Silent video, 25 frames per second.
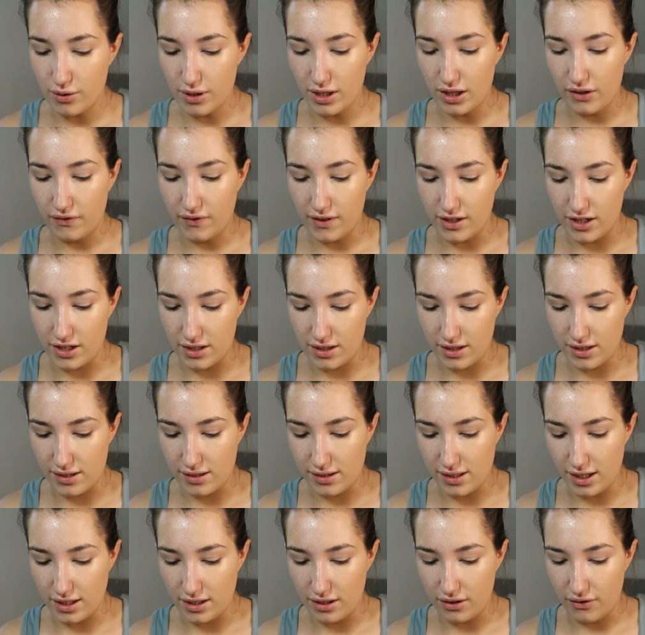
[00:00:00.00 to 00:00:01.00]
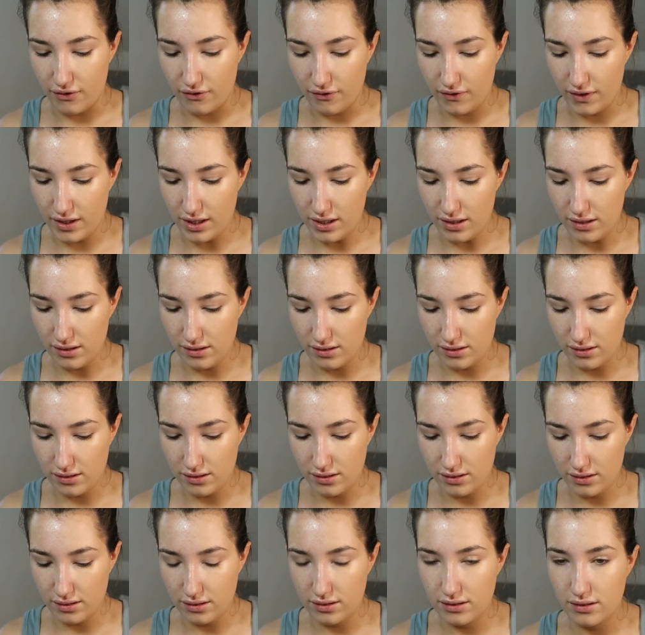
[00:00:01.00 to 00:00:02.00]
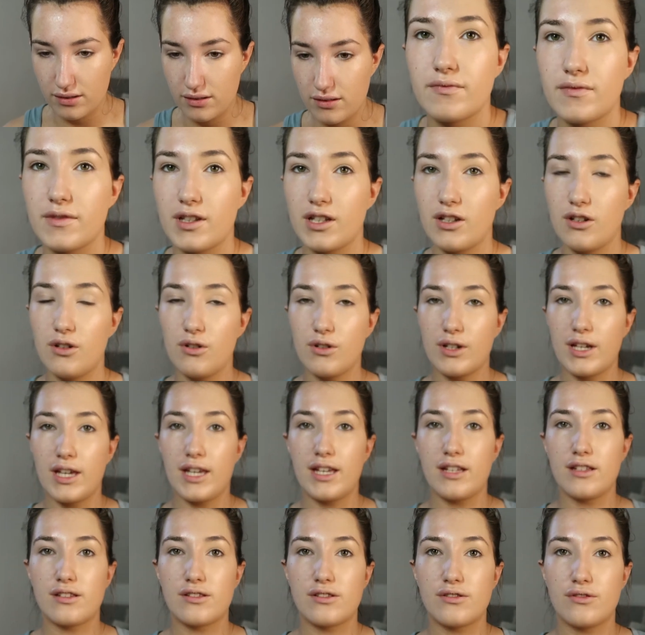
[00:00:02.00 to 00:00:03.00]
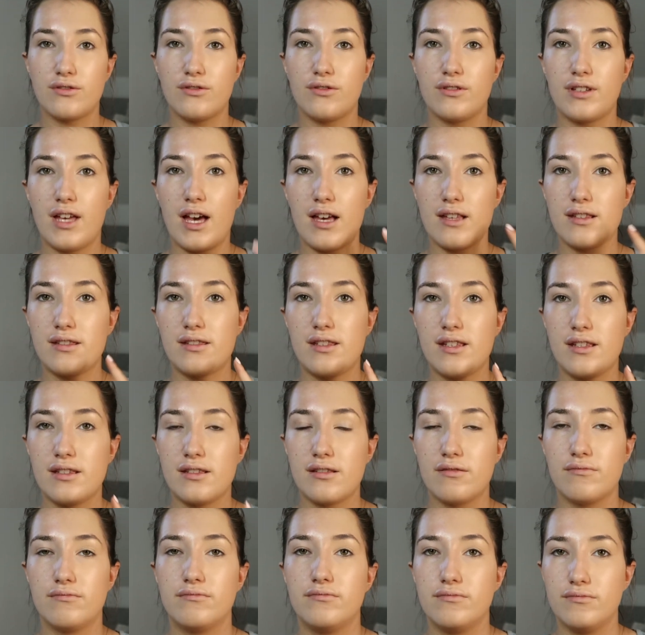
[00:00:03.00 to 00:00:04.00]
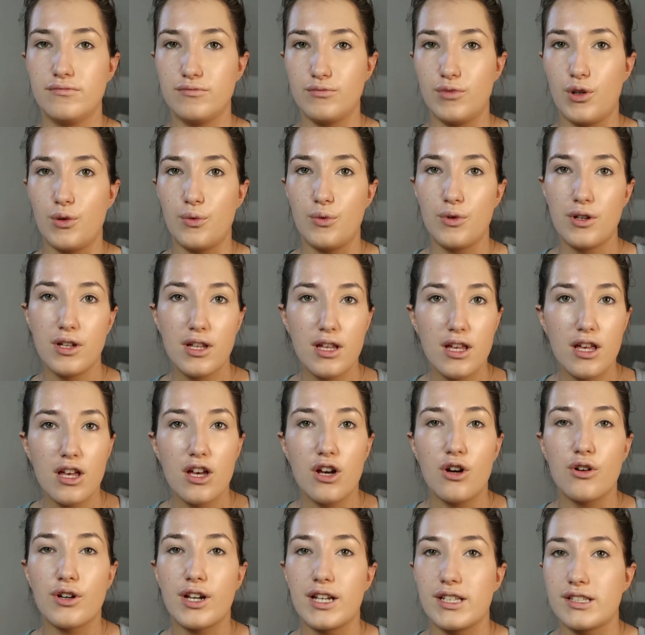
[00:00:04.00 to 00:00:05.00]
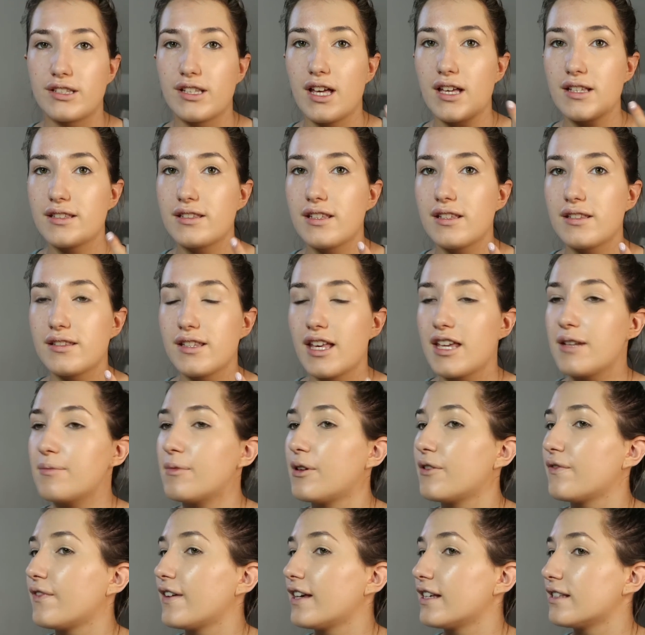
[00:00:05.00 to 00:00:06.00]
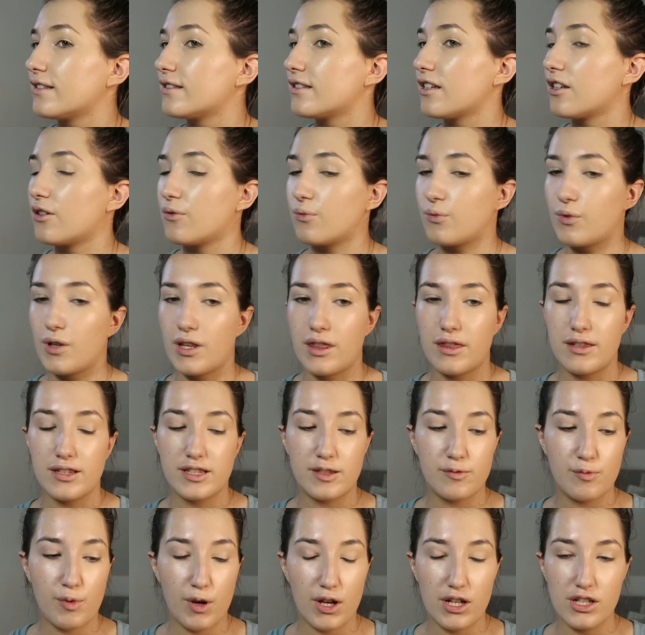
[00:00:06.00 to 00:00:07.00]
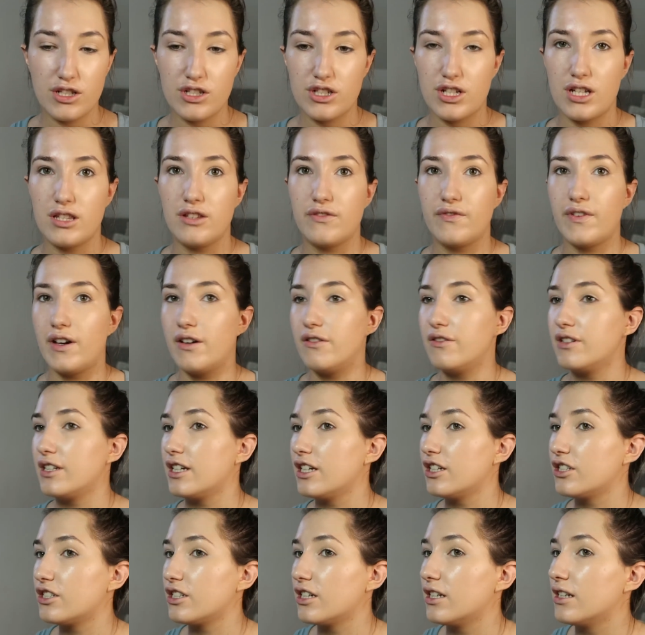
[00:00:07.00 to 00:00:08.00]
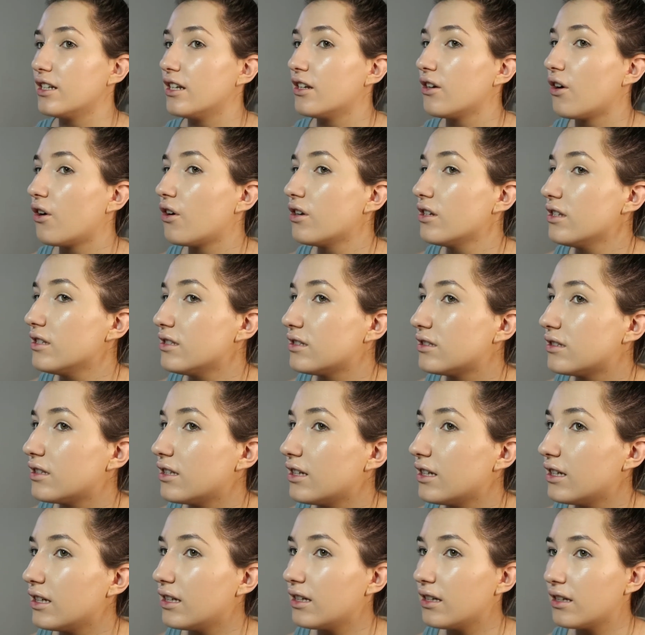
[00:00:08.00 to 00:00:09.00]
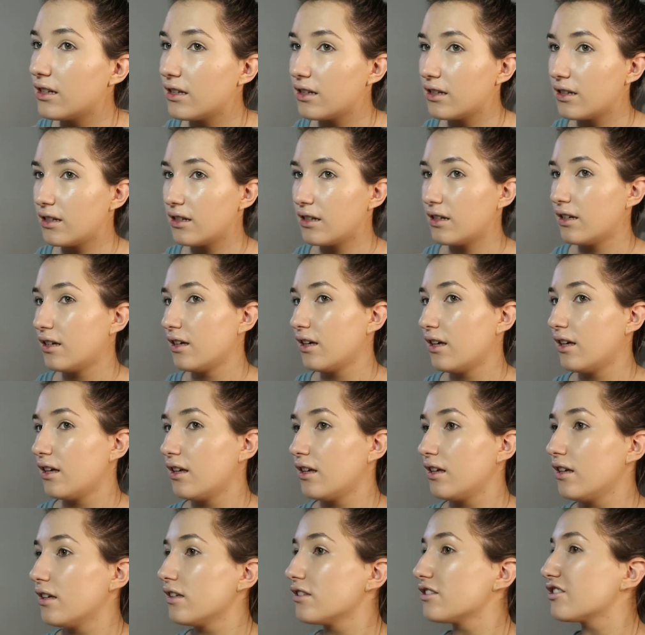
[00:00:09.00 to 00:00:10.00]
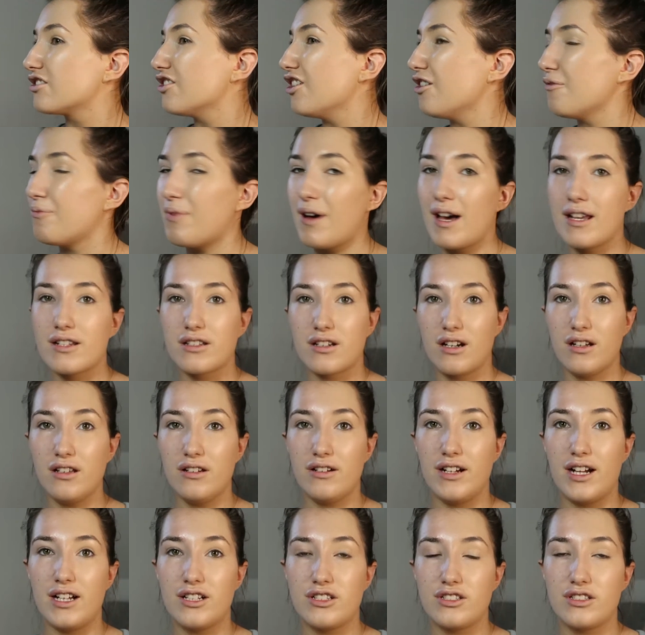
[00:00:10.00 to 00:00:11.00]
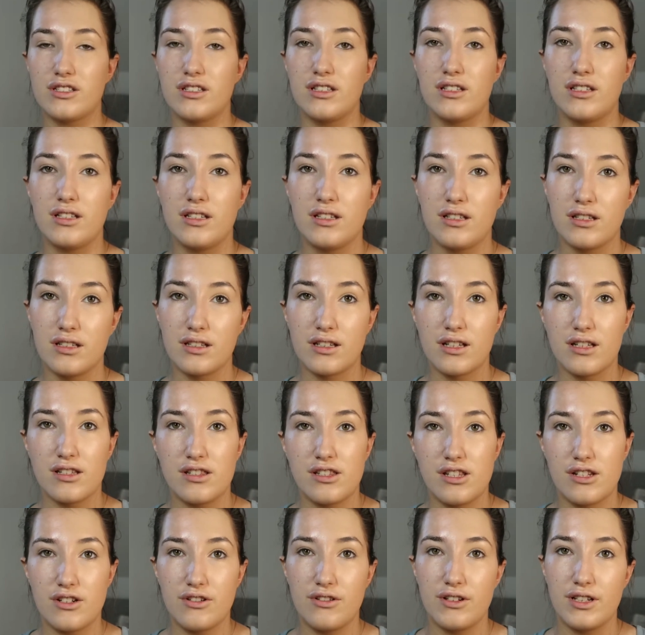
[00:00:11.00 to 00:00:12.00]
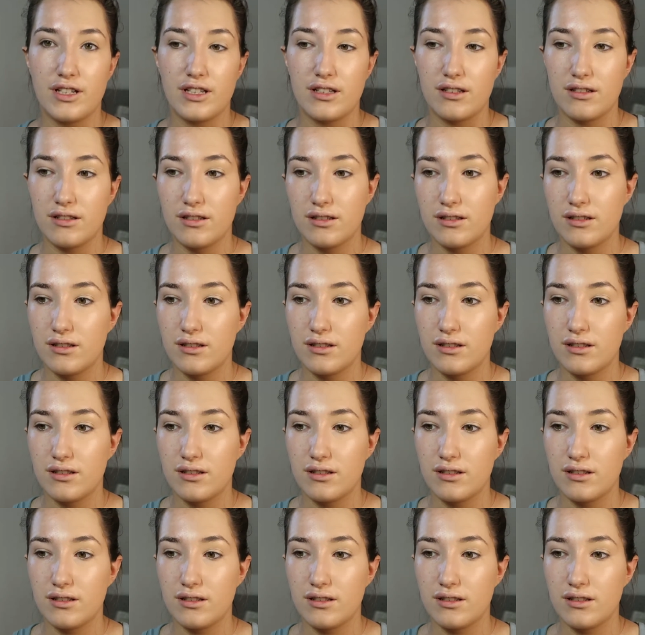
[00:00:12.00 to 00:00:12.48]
quickly finish this side of the face. Okay, so that's this, well, okay, so that's this side of my face done with the sponge and the foundation, and honestly, it's not a bad colour actually, considering,